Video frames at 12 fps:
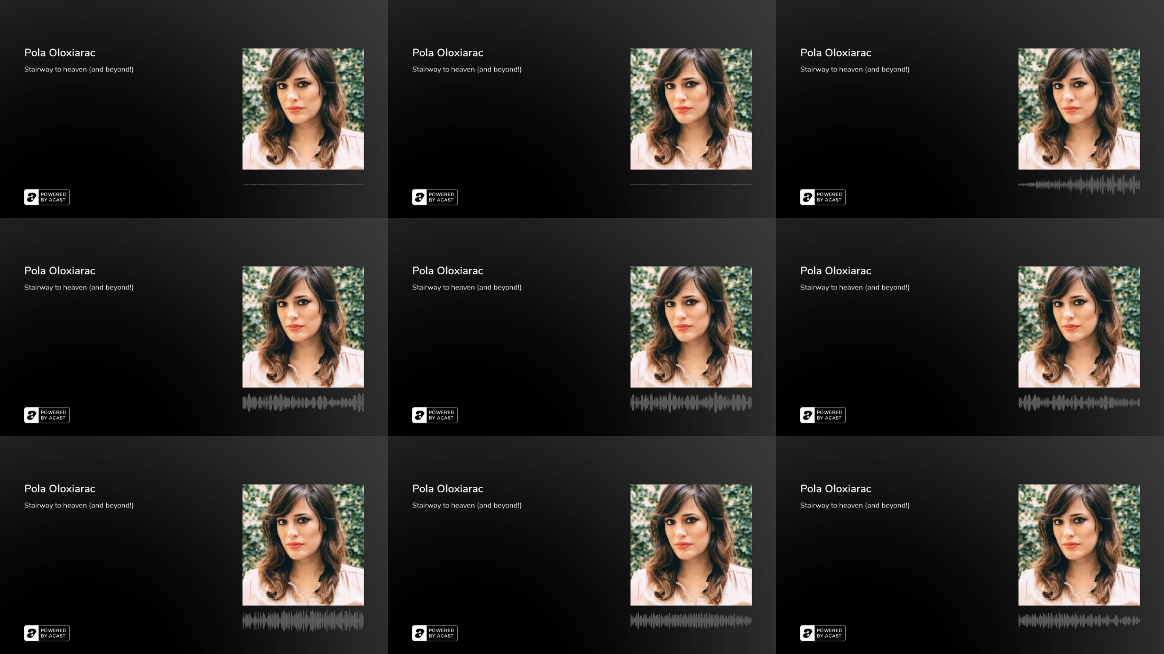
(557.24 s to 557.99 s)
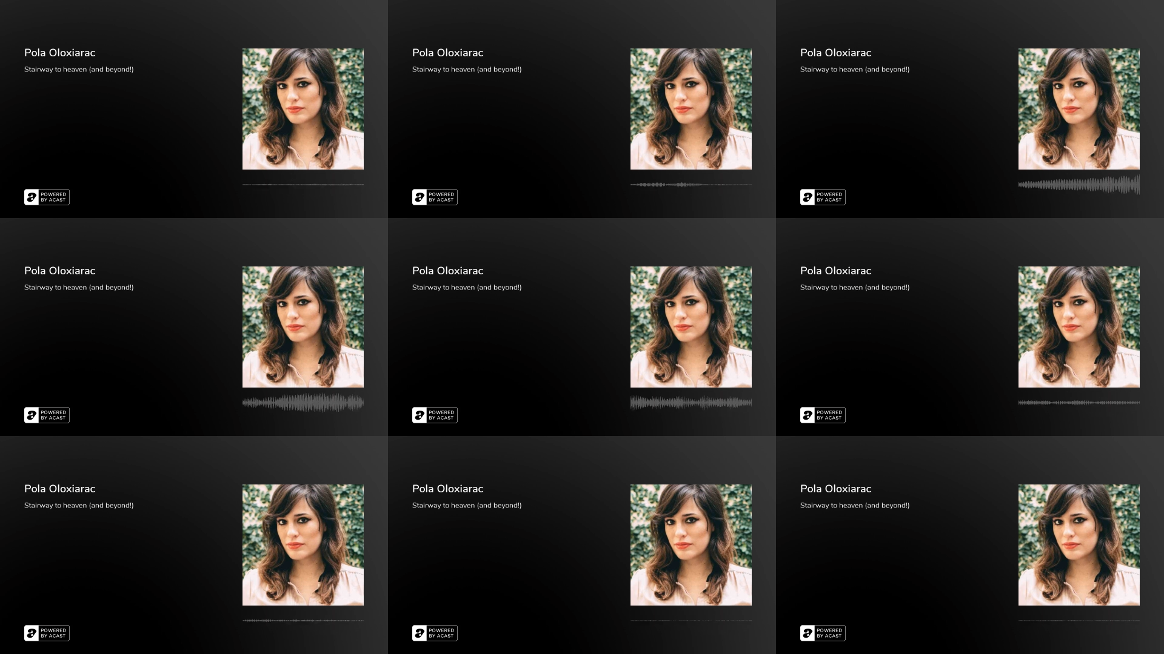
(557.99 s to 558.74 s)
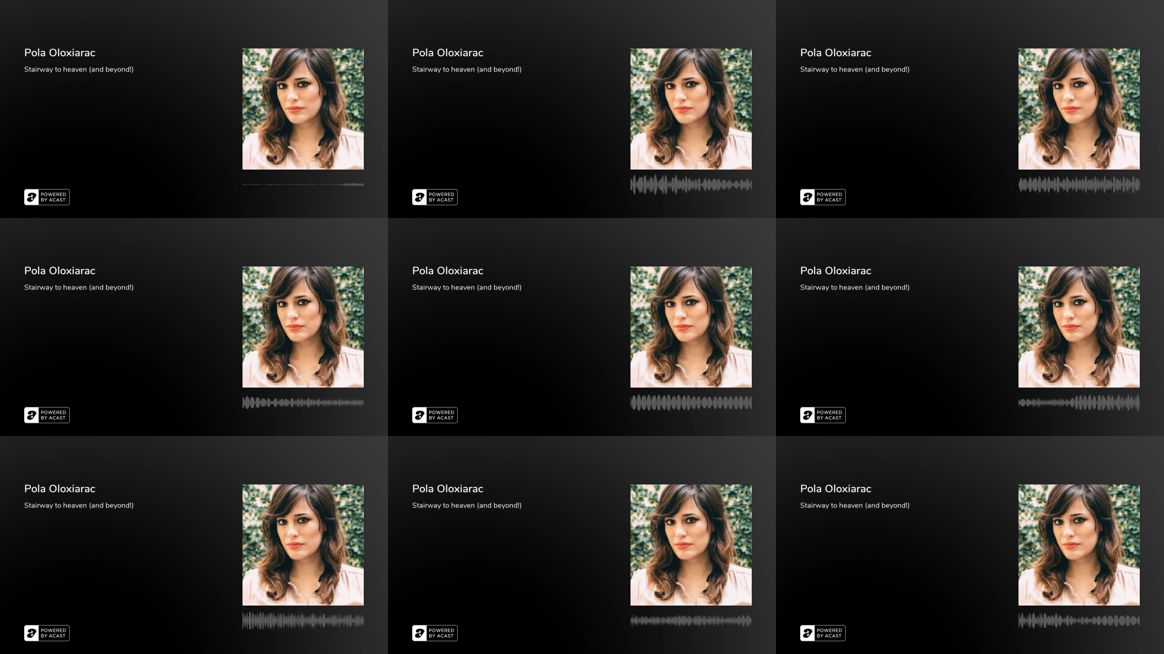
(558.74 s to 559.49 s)

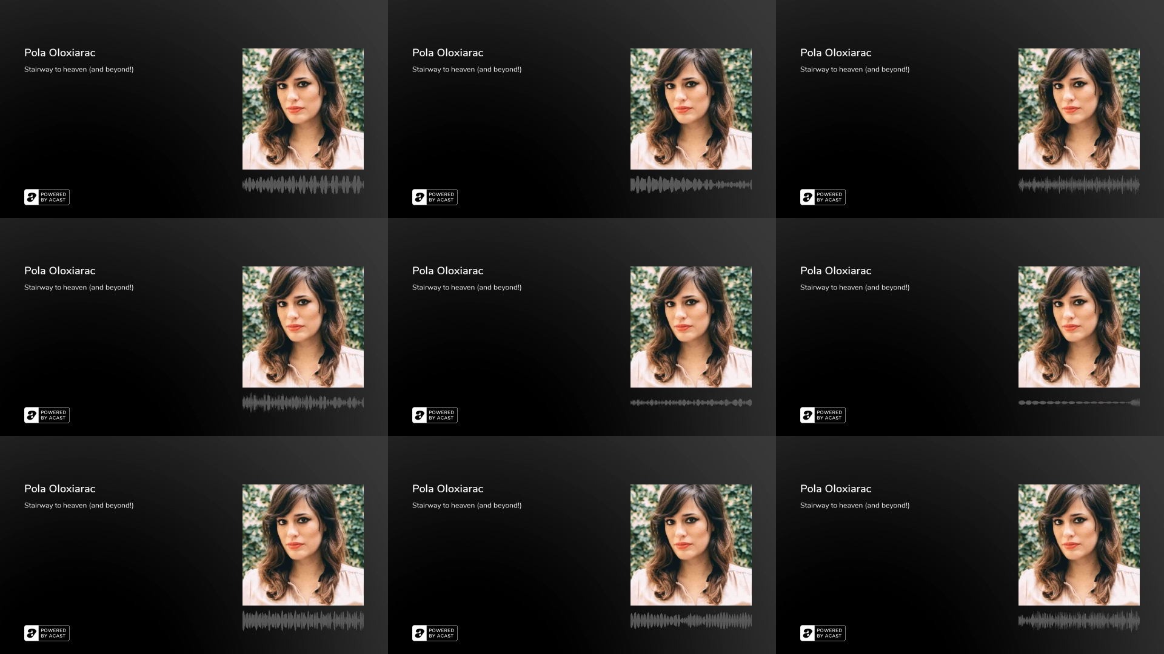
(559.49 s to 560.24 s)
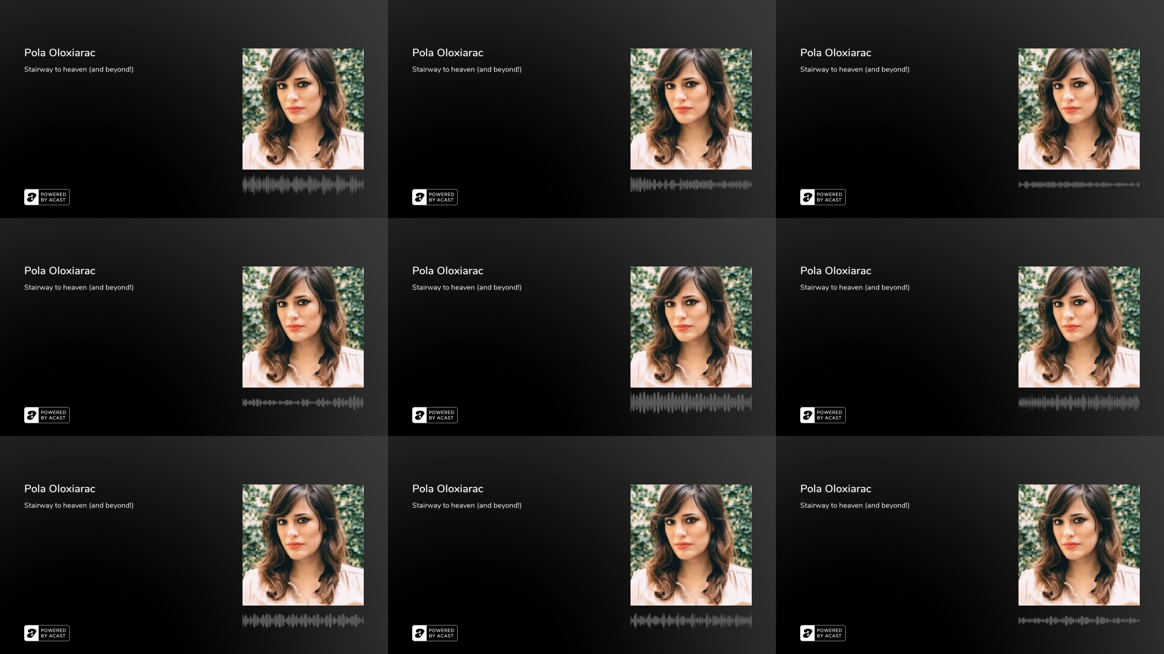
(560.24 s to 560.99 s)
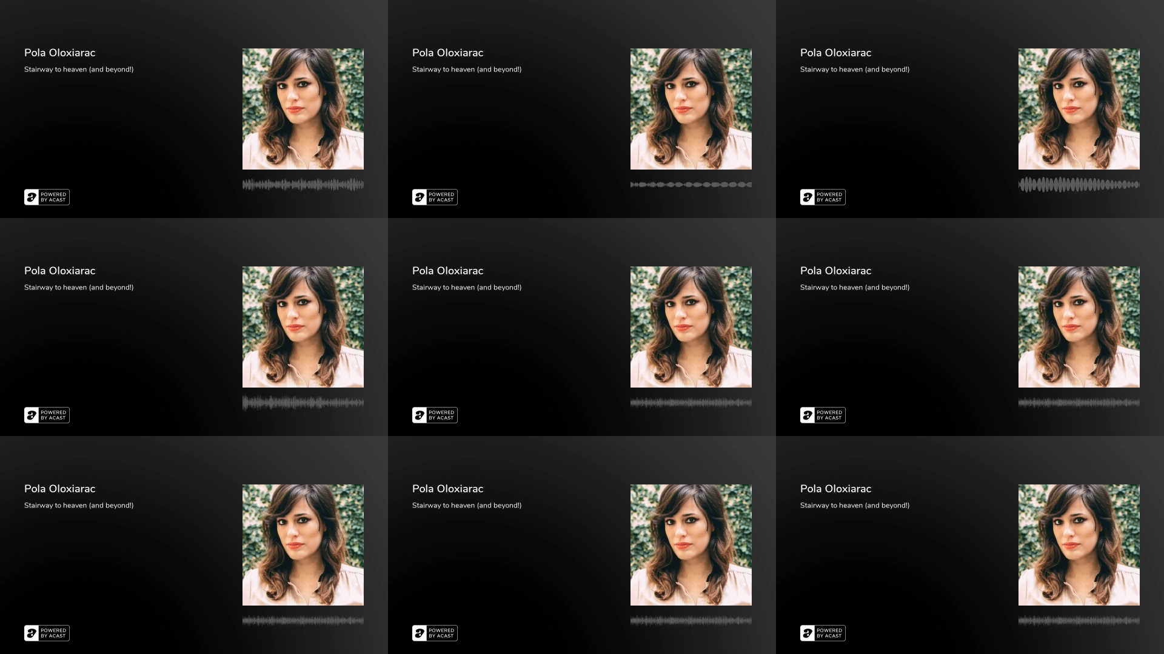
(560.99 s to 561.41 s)
This is a still picture; no speech is visible.